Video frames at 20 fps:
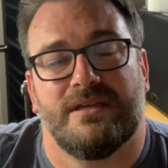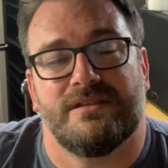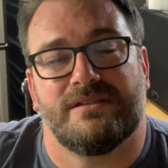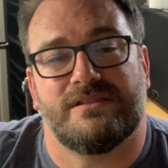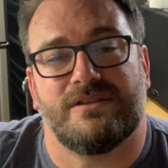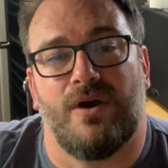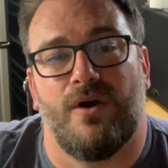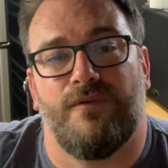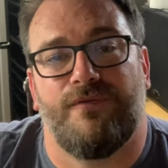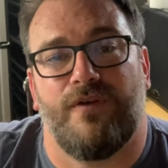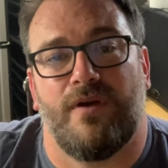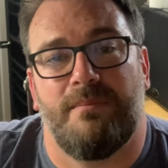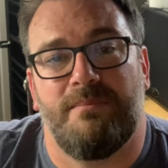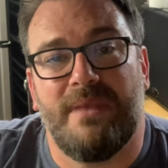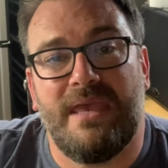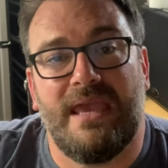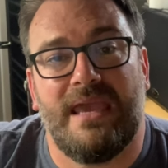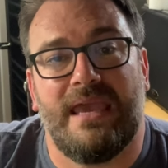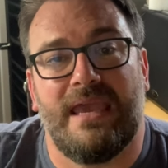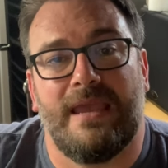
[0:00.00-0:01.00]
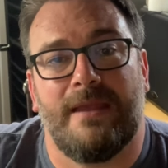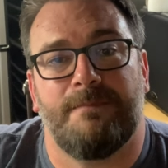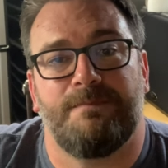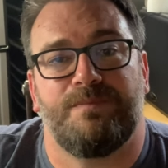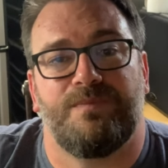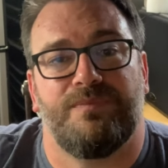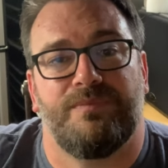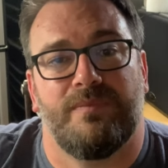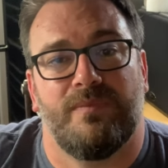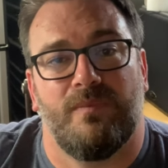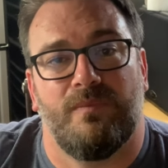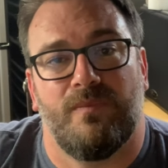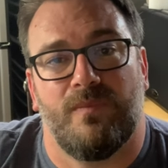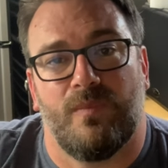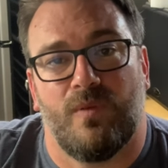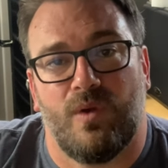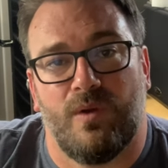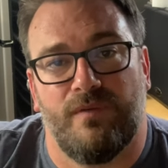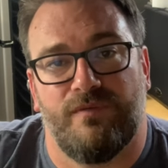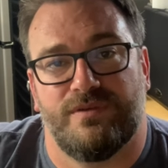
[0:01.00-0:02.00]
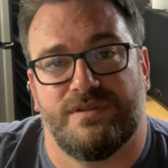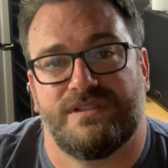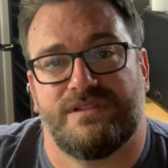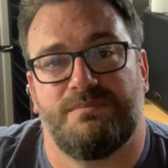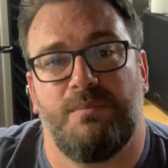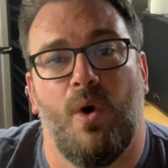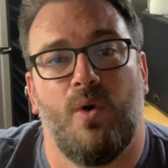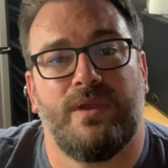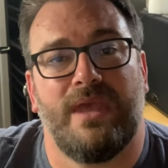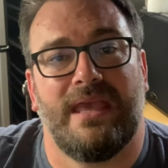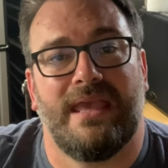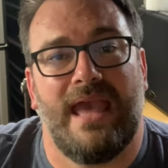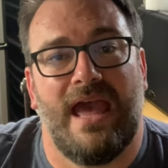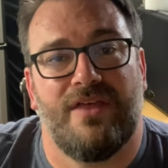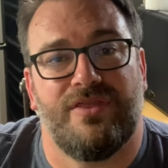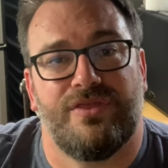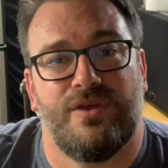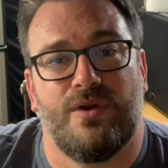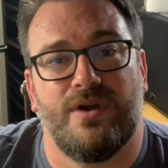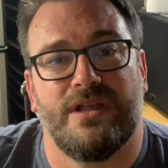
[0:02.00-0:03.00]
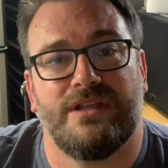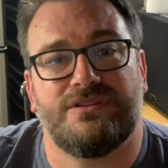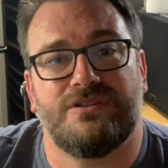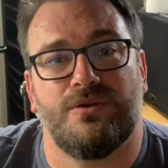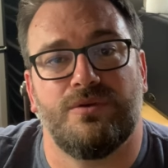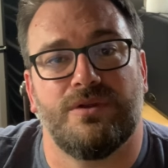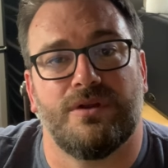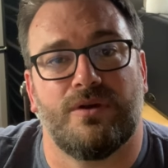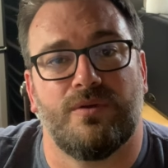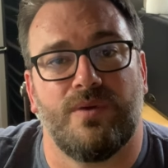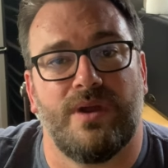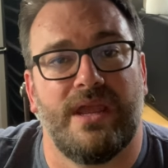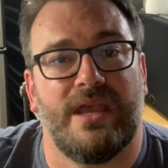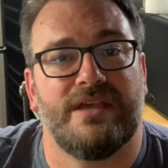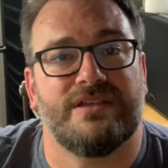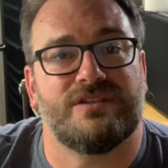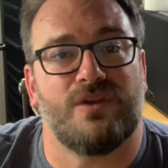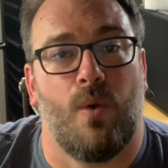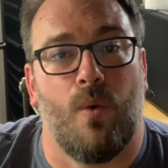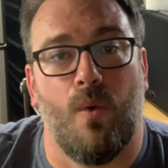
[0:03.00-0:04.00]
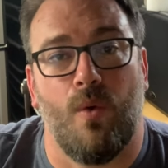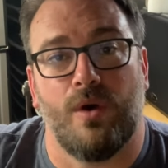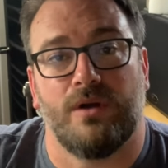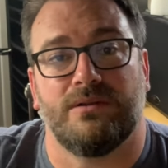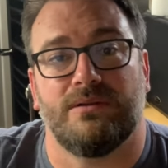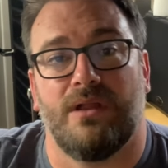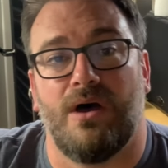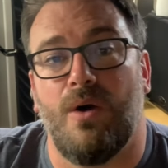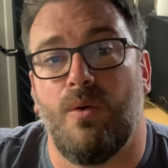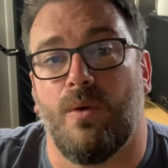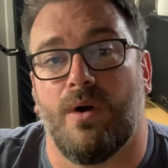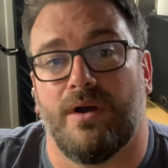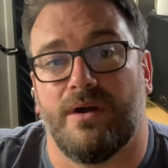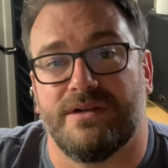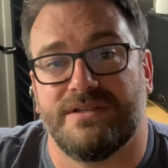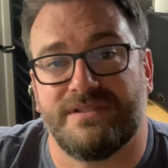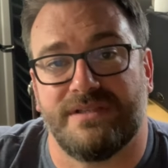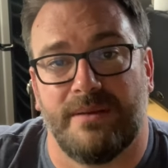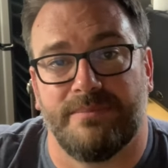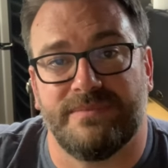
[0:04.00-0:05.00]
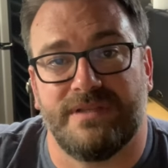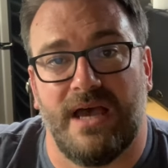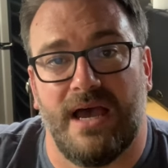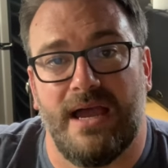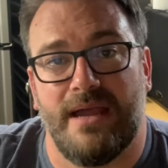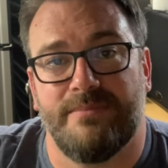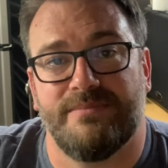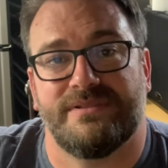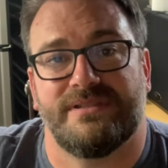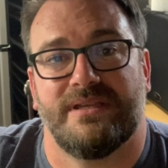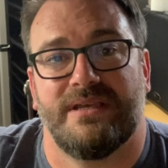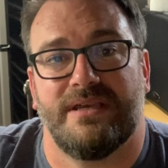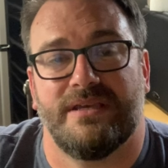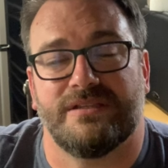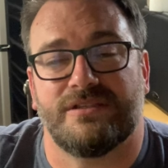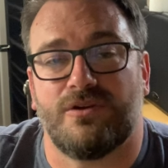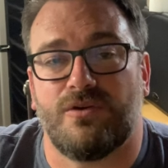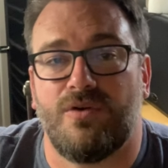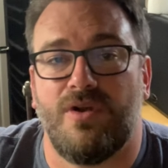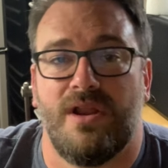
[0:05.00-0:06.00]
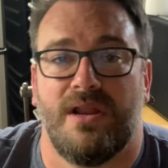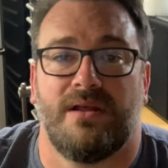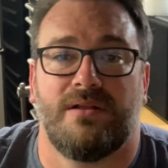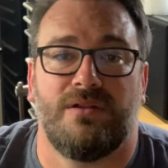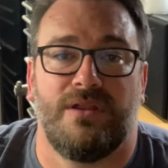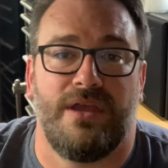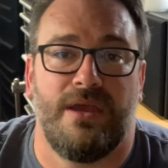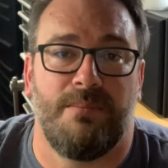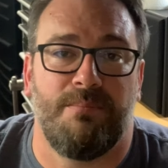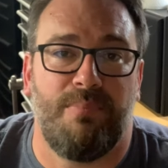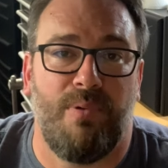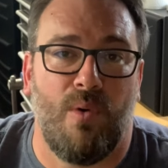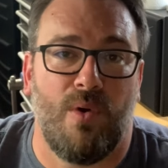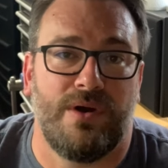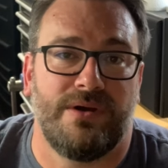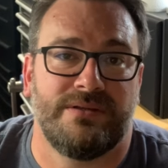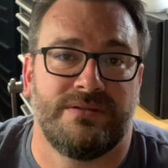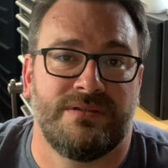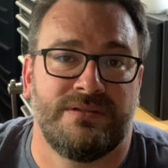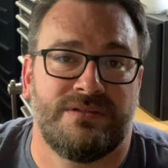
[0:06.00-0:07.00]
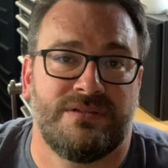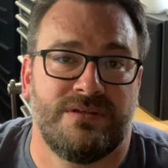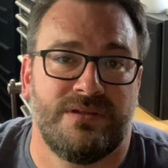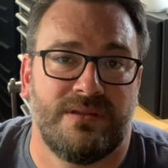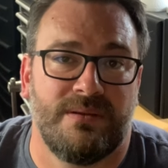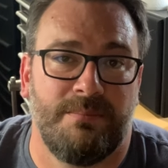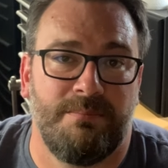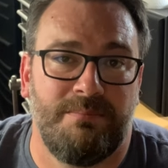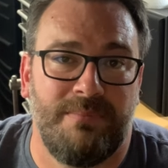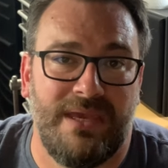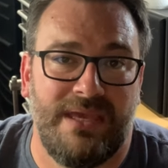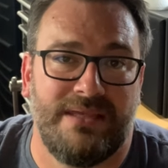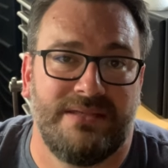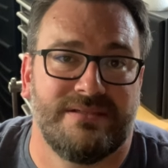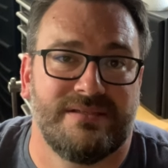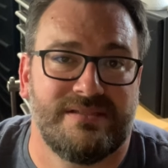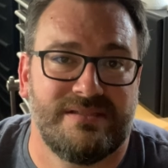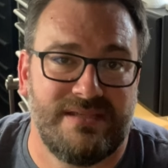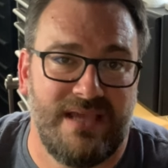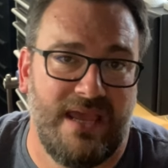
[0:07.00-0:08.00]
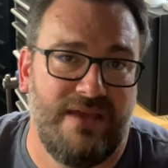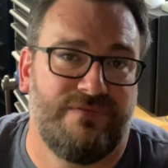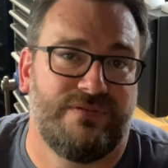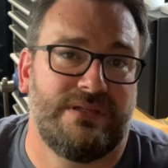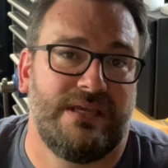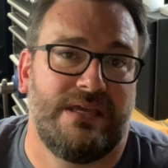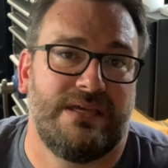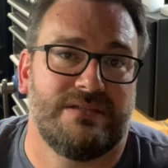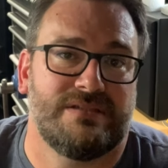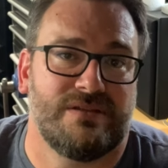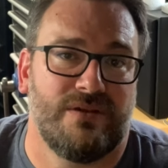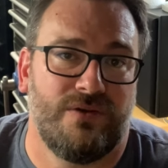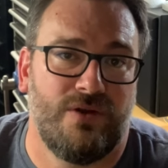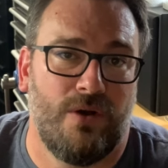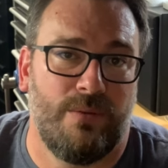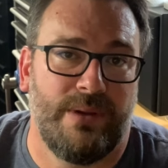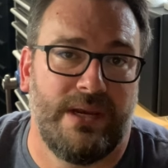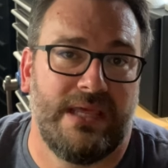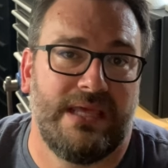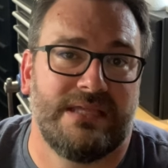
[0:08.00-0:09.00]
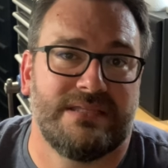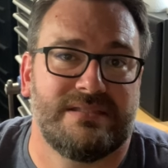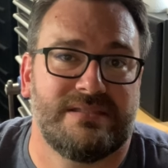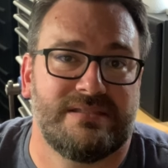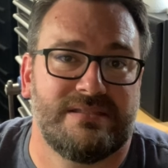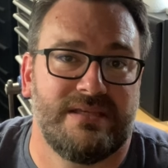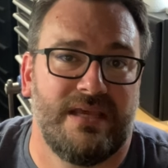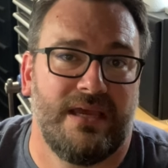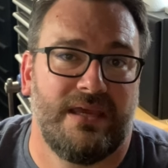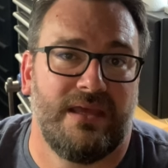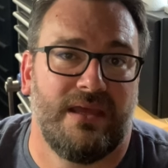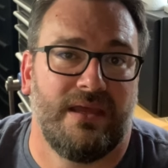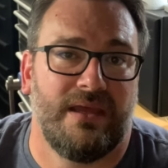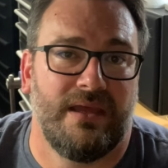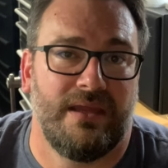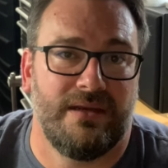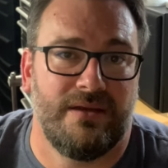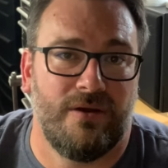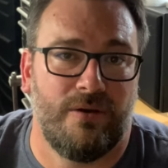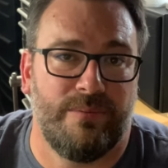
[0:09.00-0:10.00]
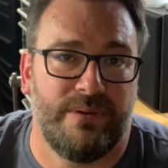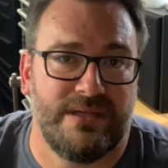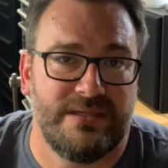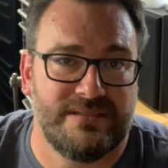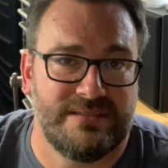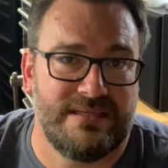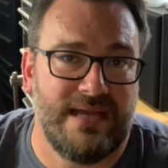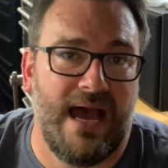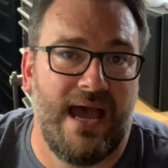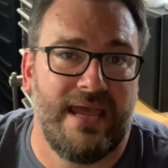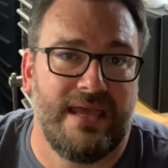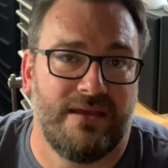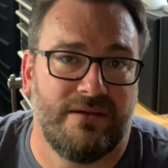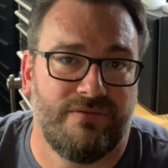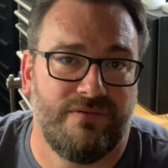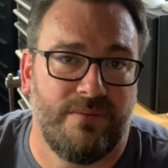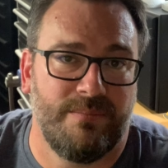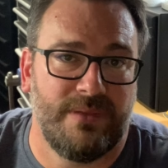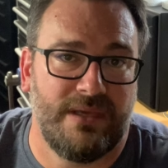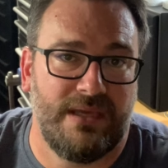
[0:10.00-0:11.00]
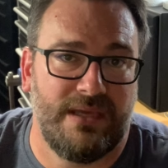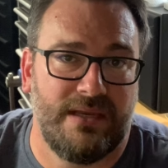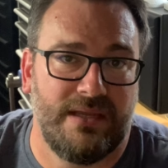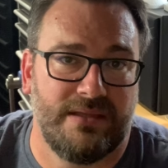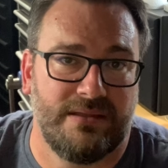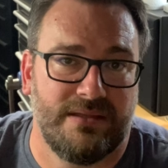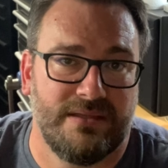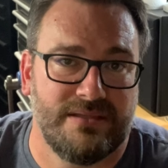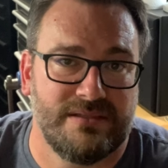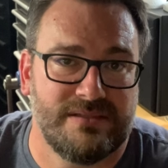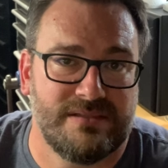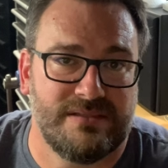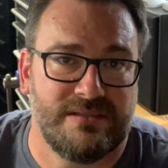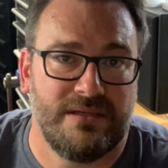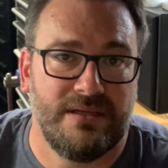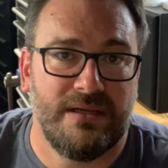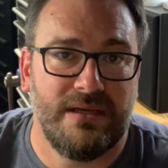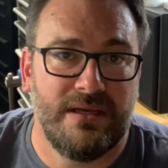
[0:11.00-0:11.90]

So for me, smoking at 32 degrees or lower sometimes is critically important to the meat safety, so nobody gets sick and nobody's dying from eating this